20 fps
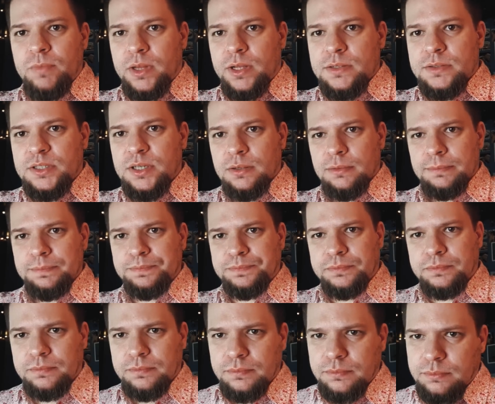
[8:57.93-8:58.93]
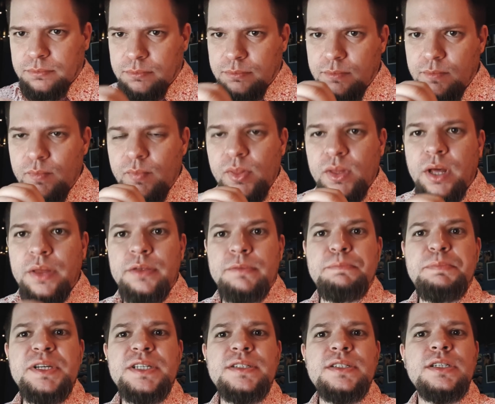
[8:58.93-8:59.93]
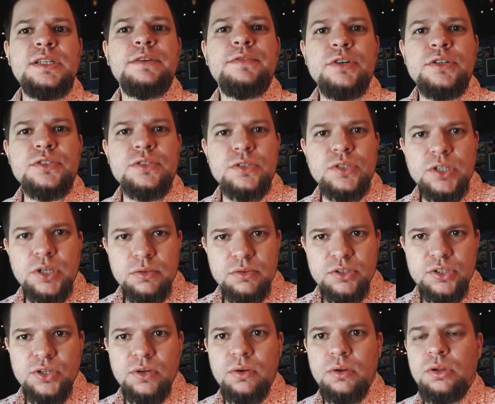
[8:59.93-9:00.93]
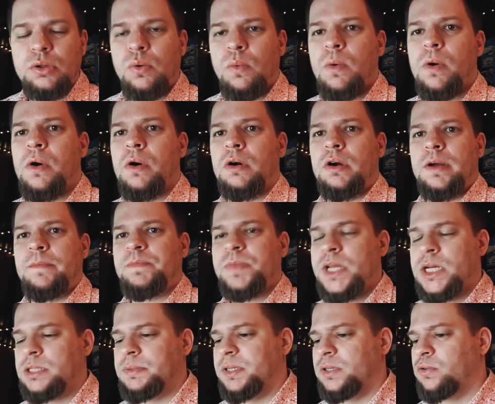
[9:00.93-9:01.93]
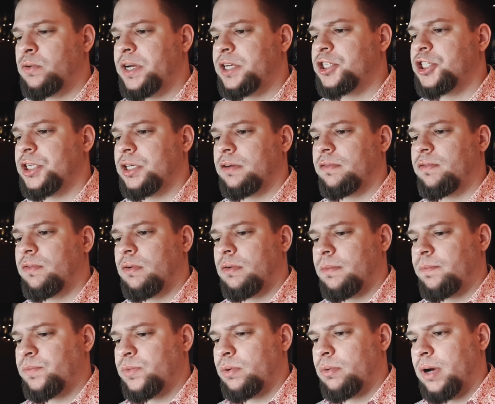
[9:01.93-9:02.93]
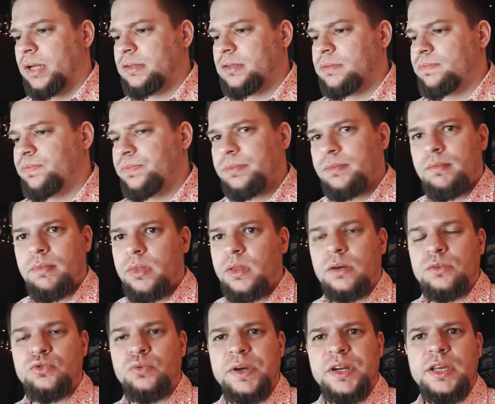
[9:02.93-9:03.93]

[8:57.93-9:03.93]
So, the PC versus console war has been raging for, what, 20